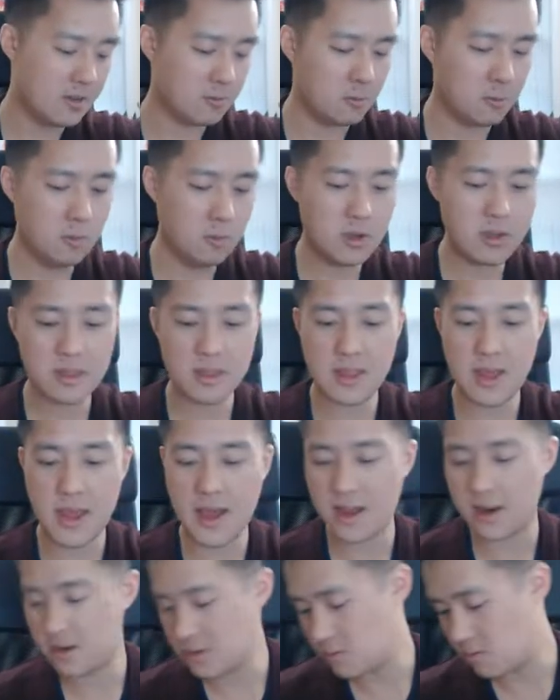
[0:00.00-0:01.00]
with
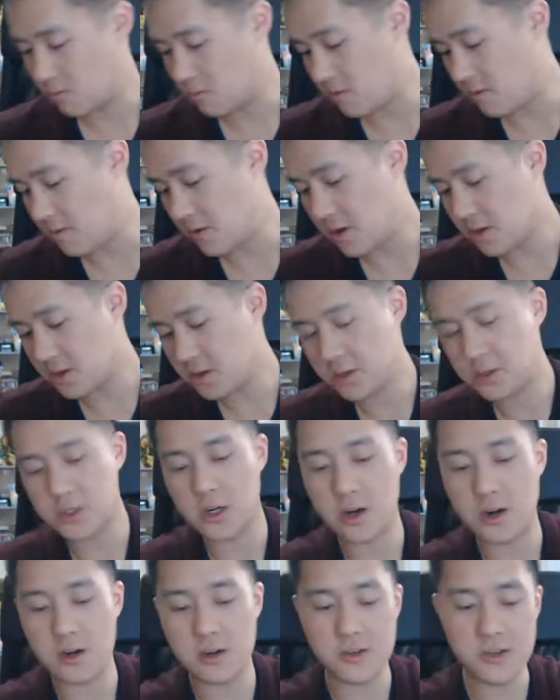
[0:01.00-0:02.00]
that reverse
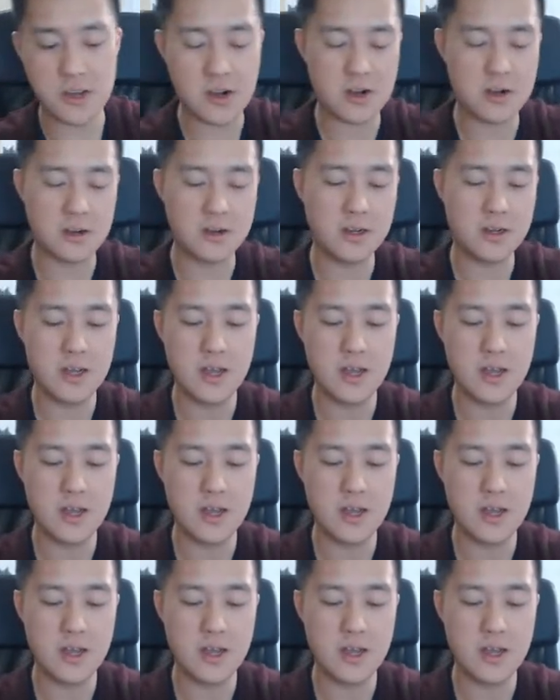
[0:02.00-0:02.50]
Charizard.